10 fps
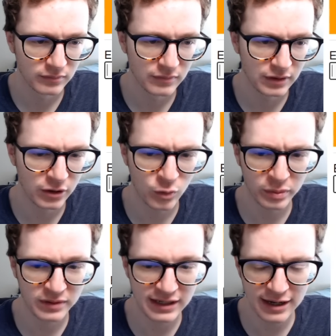Nope.
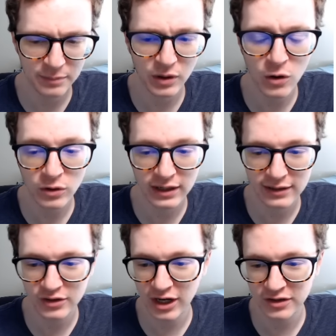Yep. Oh,
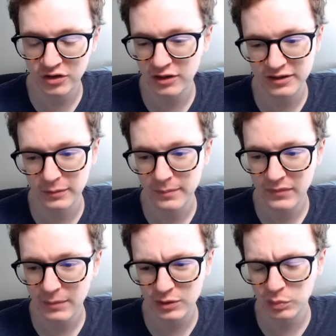okay. Jazz Chisholm.
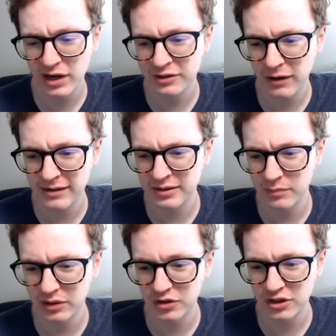I'm surprised there hasn't
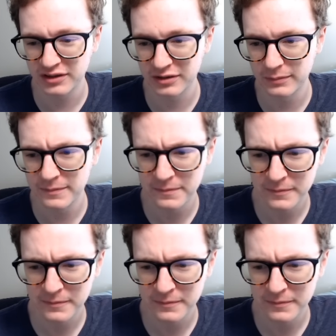been a Chisholm.